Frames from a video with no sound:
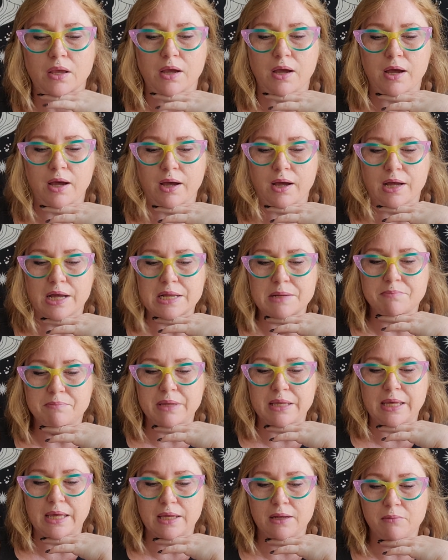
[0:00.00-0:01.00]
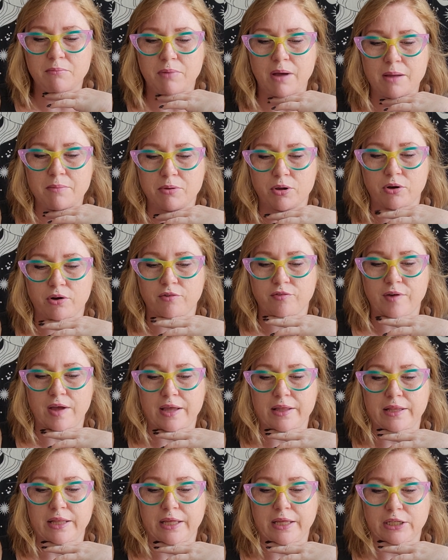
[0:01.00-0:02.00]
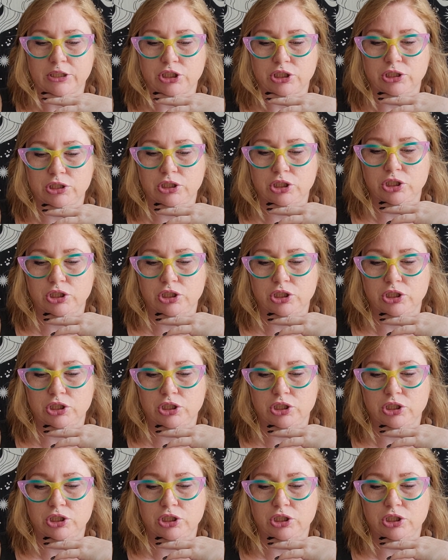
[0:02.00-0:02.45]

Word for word: Uh, begin by purifying the kitchen,